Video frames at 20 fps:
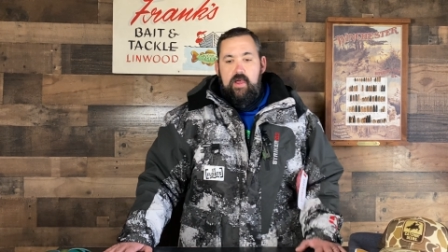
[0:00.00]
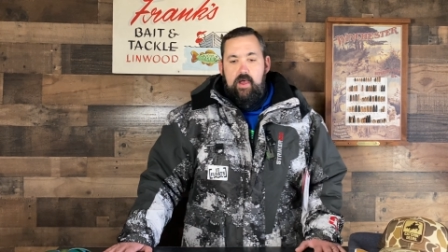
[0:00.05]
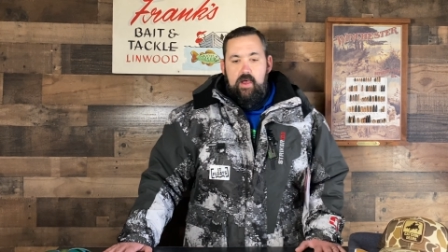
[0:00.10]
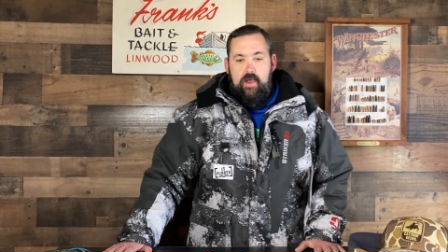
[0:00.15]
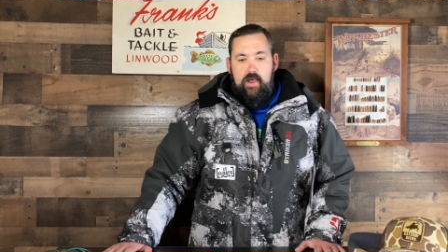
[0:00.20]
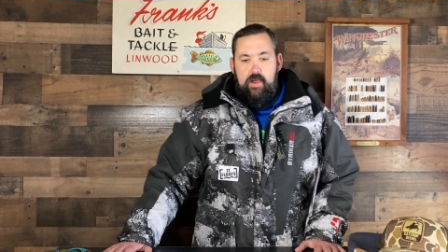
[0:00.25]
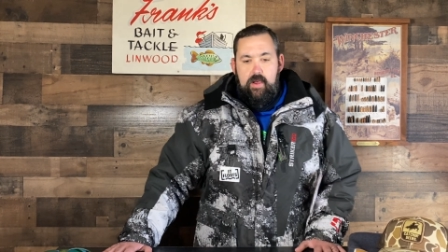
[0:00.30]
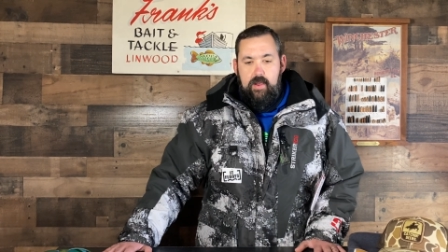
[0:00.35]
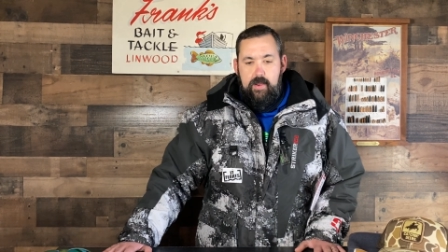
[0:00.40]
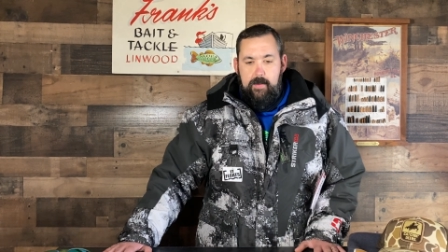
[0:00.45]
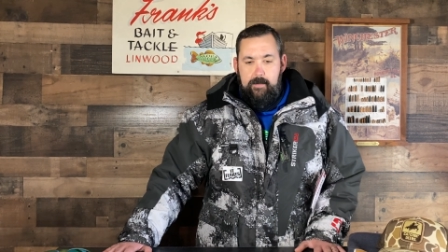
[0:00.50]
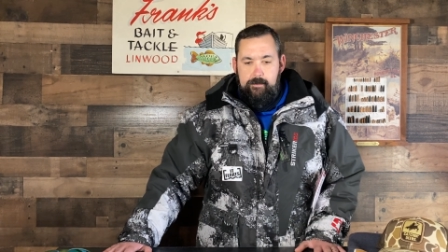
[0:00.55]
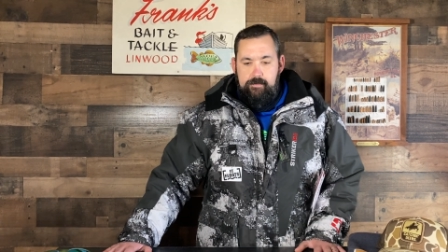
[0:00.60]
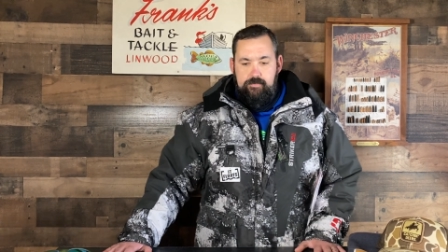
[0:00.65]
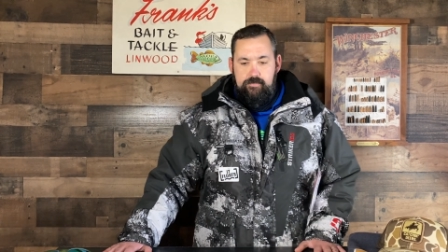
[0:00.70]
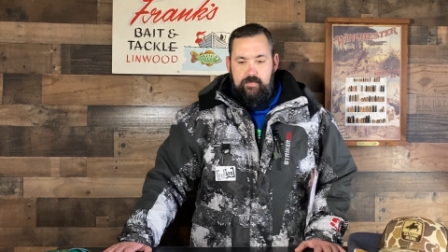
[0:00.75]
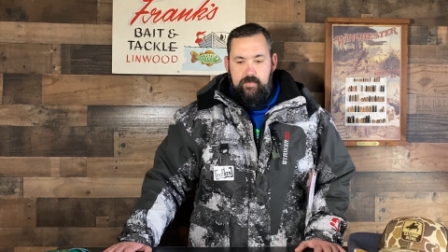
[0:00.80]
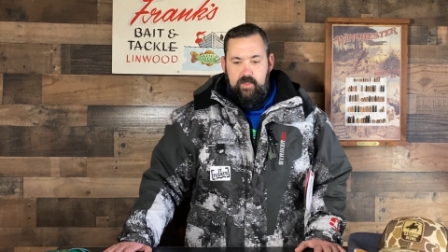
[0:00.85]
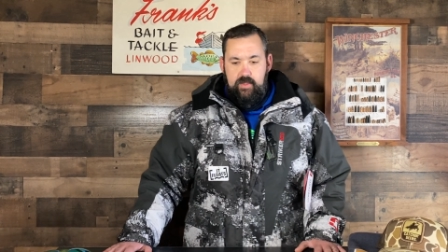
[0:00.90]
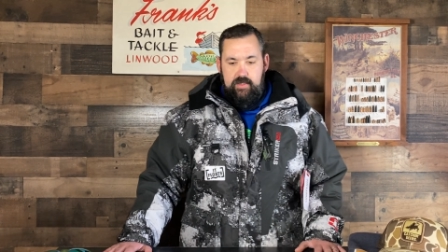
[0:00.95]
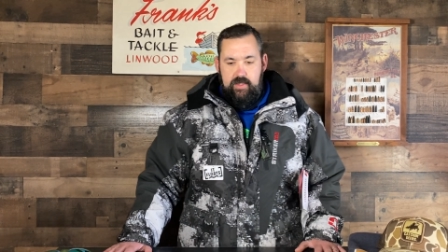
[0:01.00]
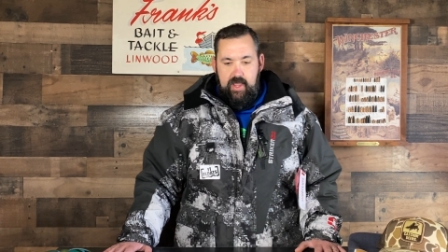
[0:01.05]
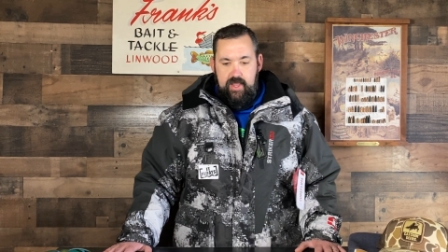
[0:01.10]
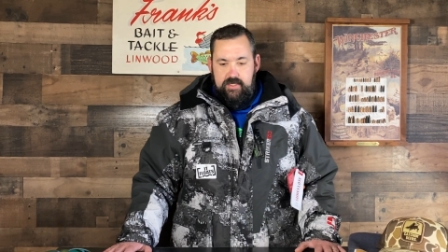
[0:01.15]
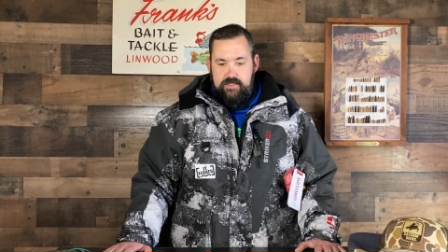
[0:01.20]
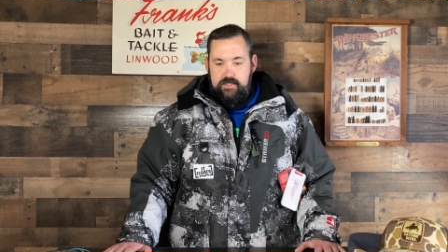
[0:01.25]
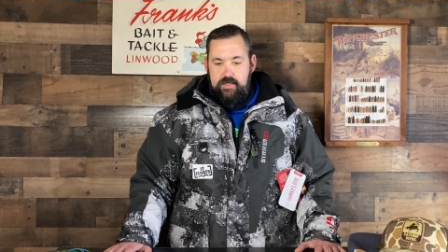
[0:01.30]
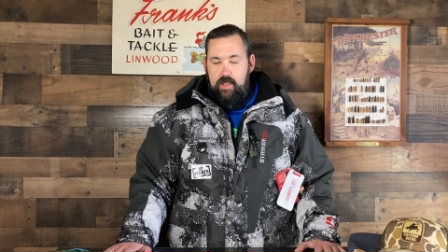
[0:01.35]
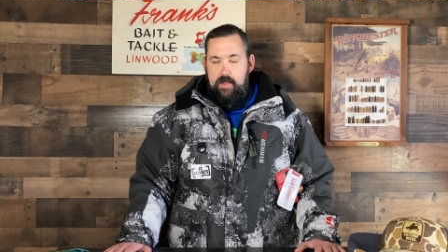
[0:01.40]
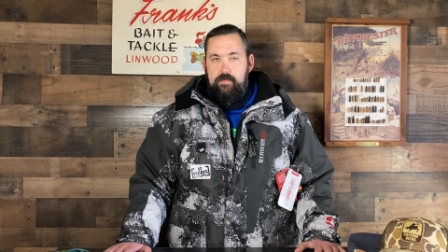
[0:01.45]
Um,
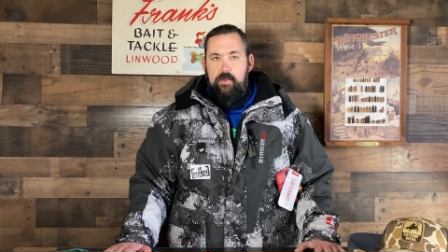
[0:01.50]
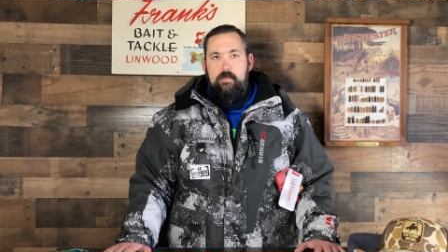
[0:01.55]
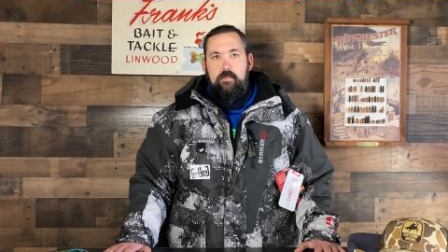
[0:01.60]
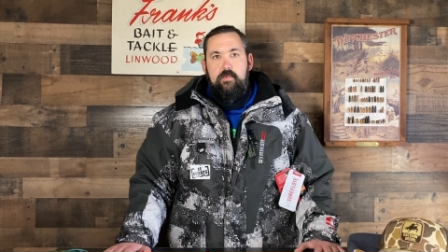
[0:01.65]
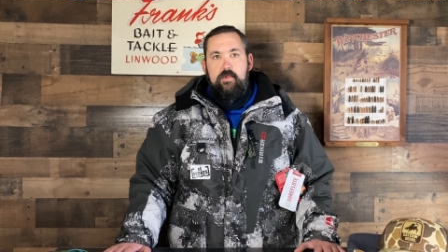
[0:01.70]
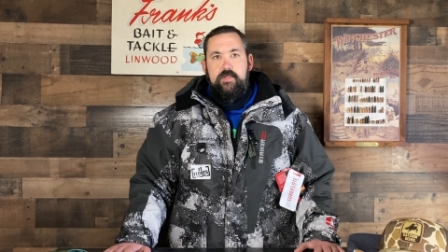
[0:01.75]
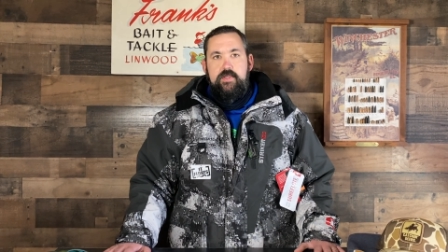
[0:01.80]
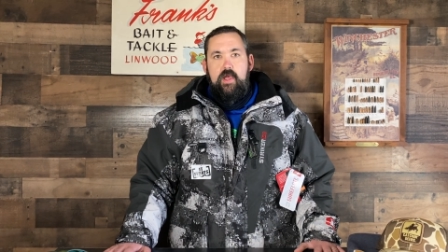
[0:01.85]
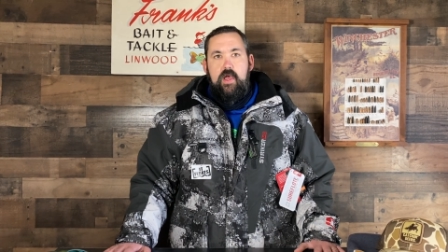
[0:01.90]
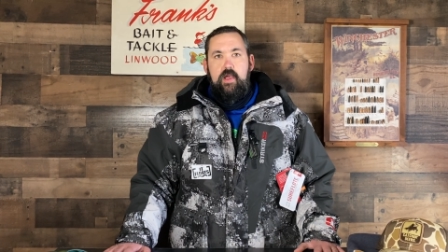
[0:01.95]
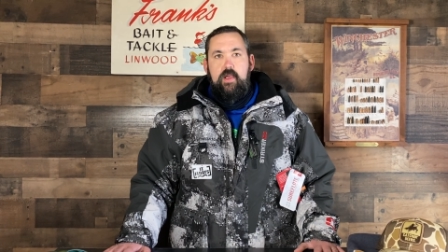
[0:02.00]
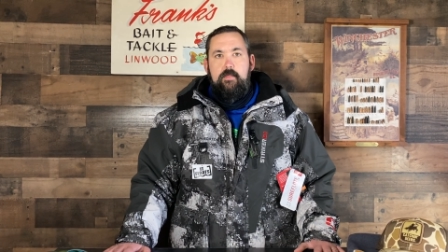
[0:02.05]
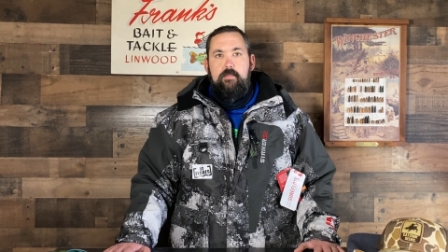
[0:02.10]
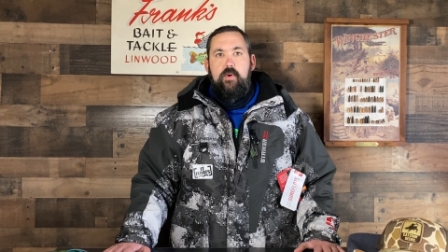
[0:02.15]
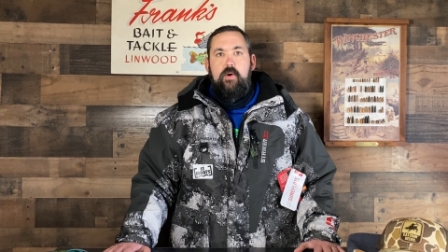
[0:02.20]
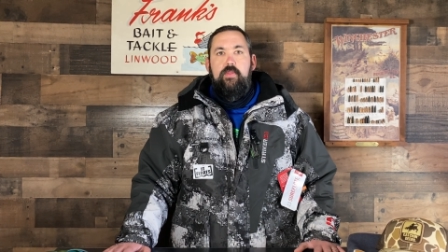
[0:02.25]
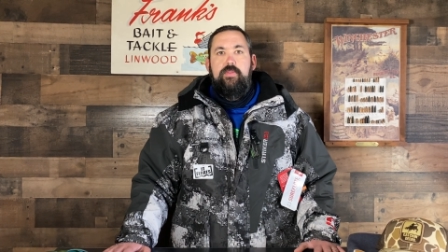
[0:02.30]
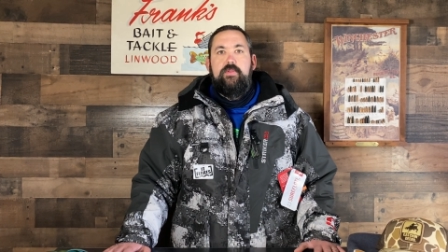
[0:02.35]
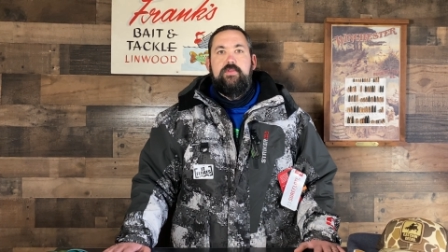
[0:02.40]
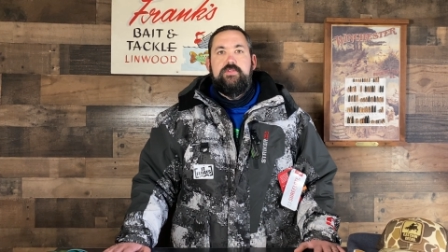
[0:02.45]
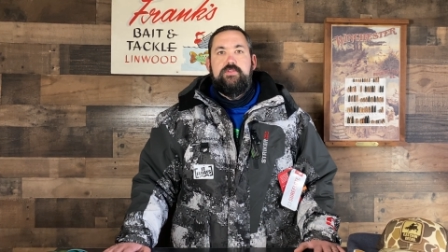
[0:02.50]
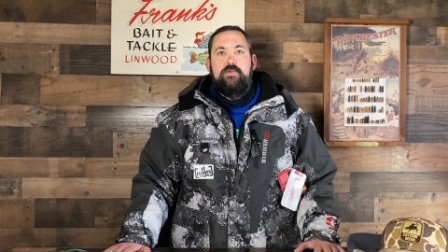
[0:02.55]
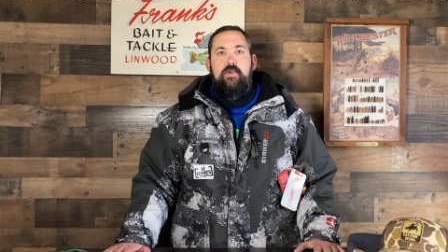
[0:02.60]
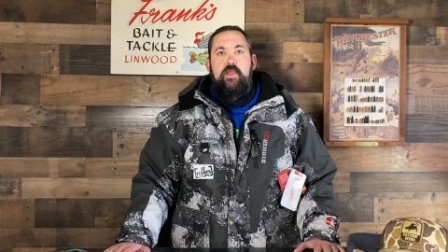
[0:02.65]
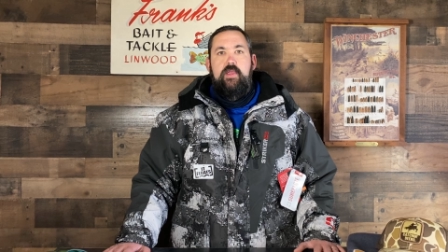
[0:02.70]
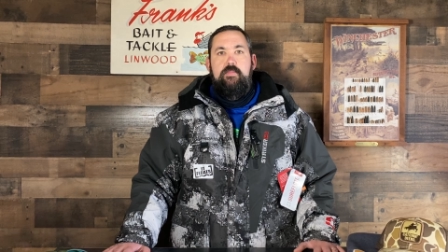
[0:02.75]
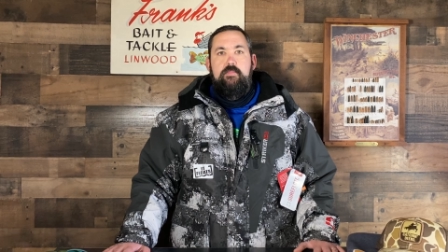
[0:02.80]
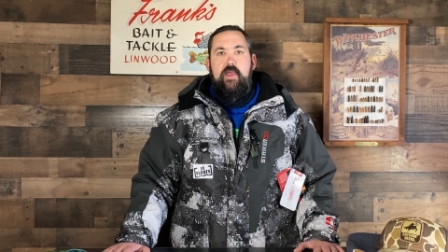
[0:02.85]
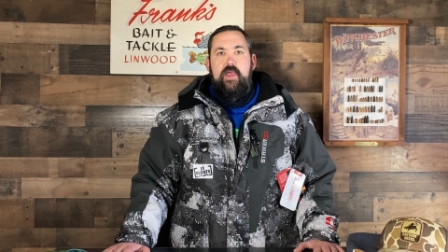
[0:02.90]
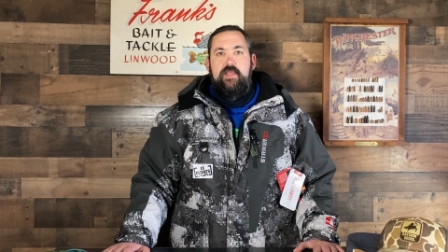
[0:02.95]
next up, I'm going to talk about the
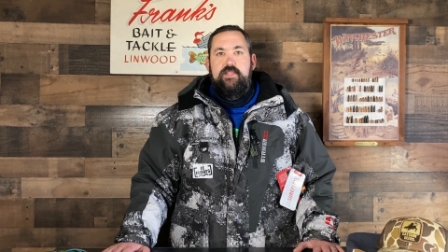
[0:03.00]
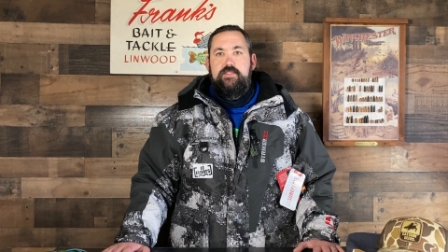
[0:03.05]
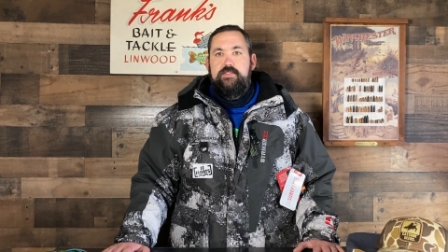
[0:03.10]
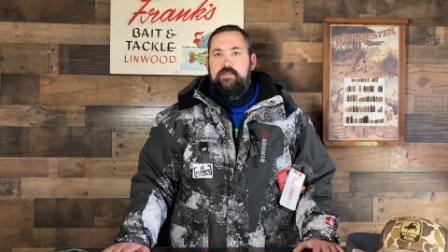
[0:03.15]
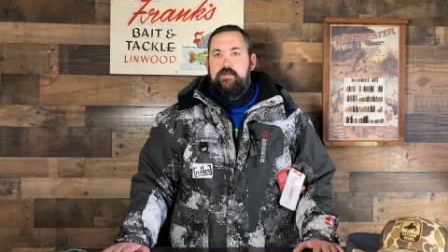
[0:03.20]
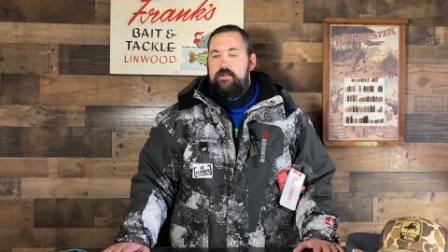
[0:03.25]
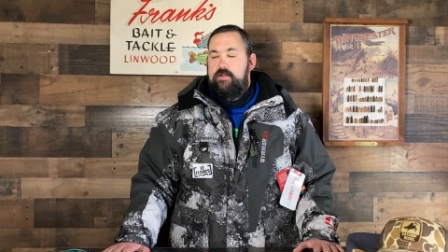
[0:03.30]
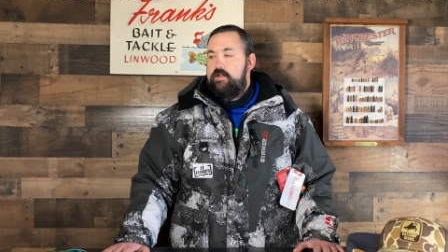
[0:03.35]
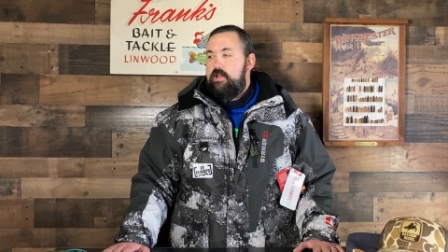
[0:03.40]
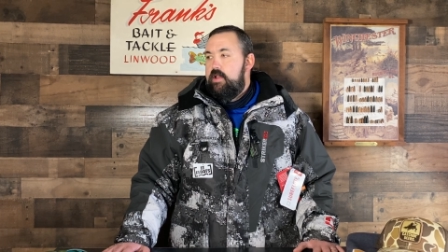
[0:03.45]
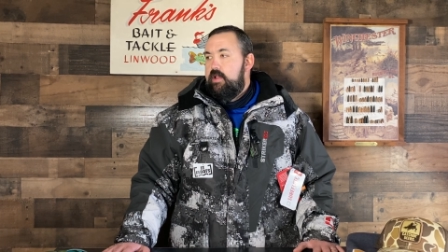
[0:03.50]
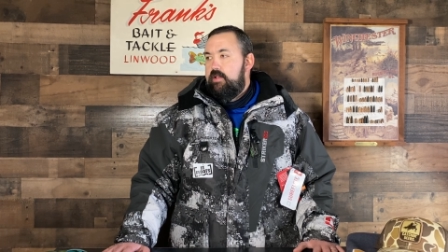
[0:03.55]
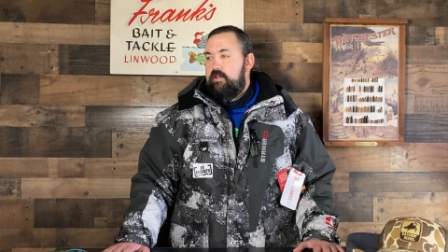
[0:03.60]
StrikeMaster